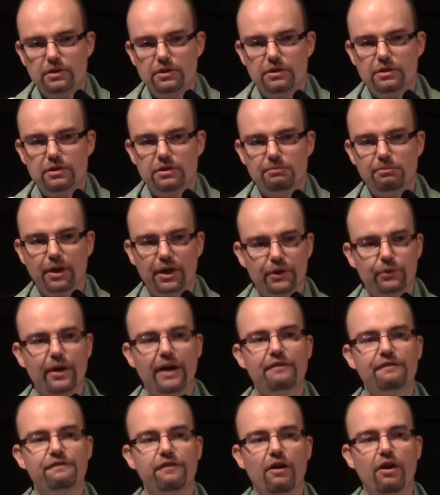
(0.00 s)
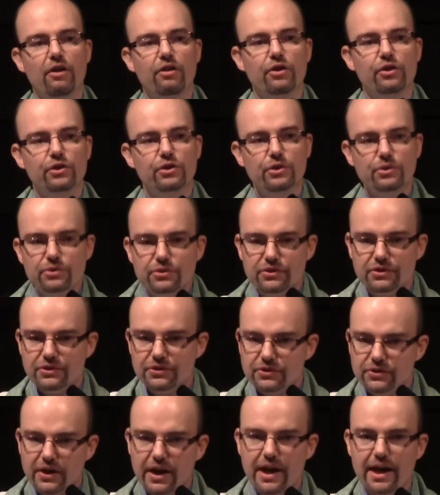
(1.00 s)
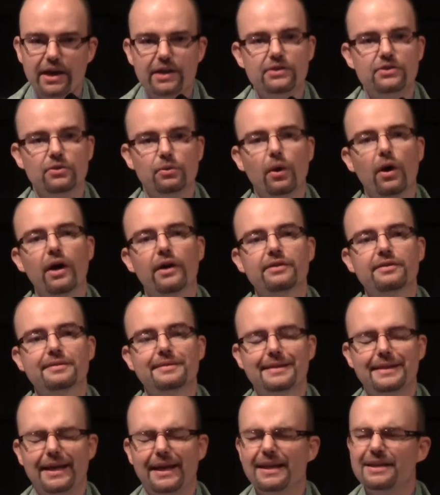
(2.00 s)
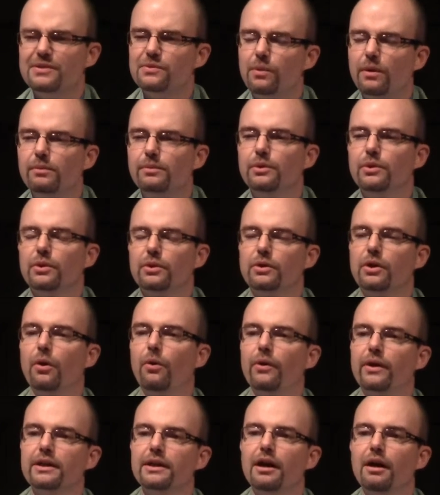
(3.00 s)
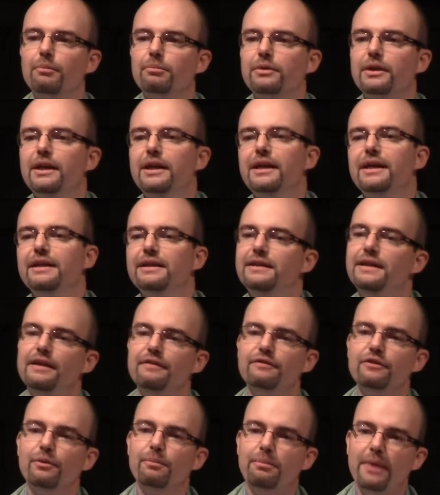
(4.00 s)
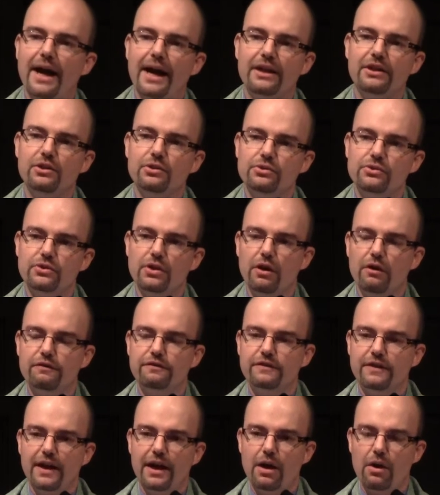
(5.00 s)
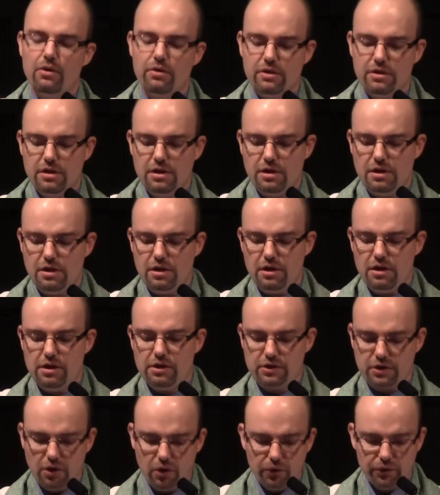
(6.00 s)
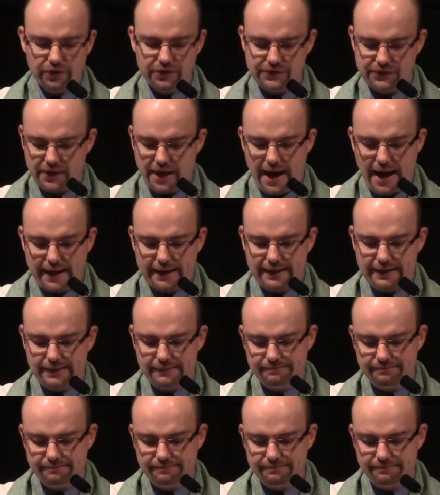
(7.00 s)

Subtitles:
My grandfather used to say to us kids when we were growing up, never back yourself down a cul-de-sac.